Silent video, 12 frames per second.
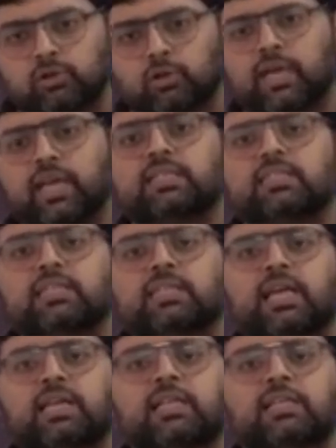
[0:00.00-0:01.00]
so KSG
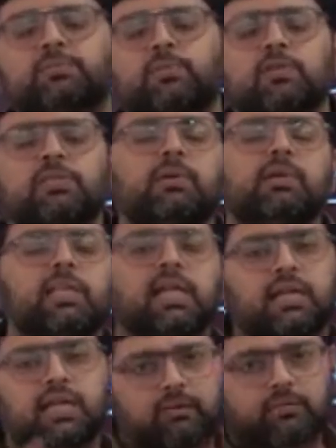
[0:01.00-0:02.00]
take the responsibility
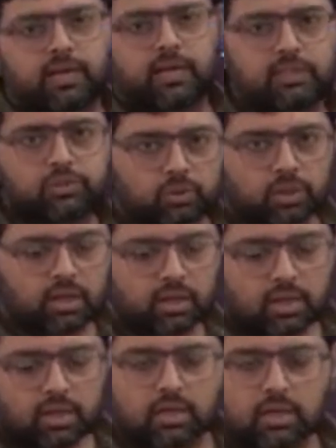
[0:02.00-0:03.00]
that it will reach to
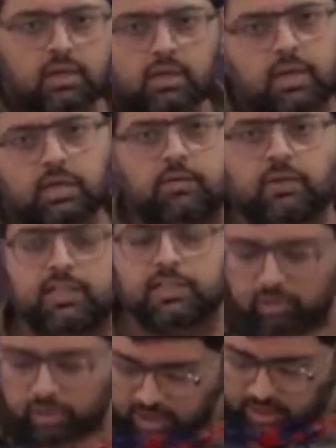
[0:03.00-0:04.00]

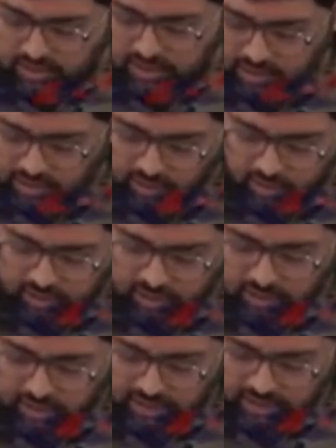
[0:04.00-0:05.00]
the concerned authority.
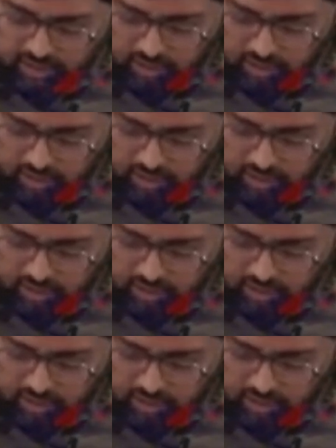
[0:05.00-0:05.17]
So that